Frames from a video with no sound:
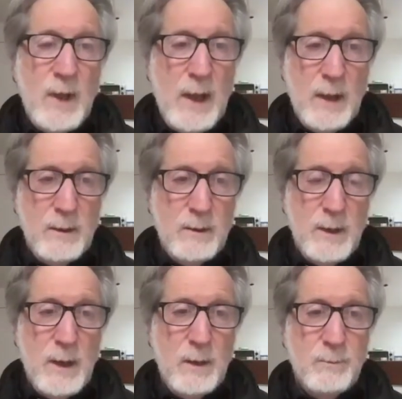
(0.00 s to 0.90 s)
And
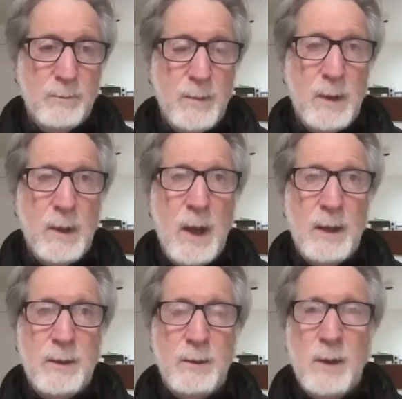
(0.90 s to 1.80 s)

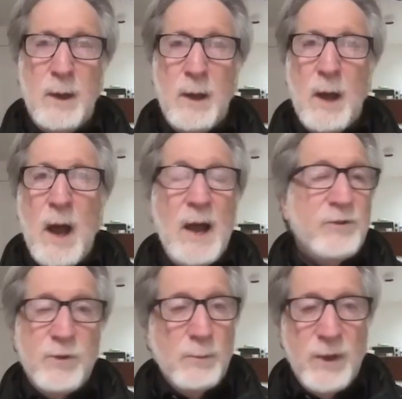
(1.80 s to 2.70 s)
I
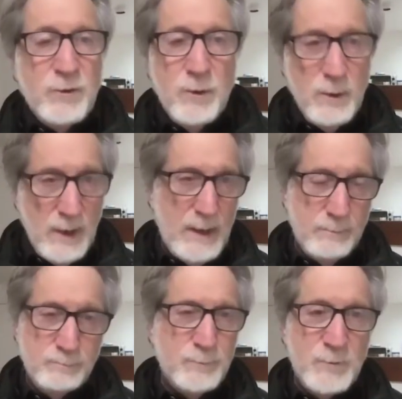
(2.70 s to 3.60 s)
still miss her,
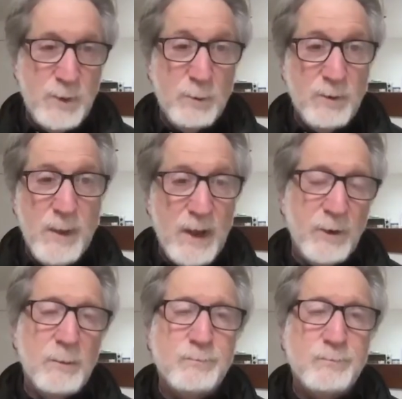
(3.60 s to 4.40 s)
and she was amazing.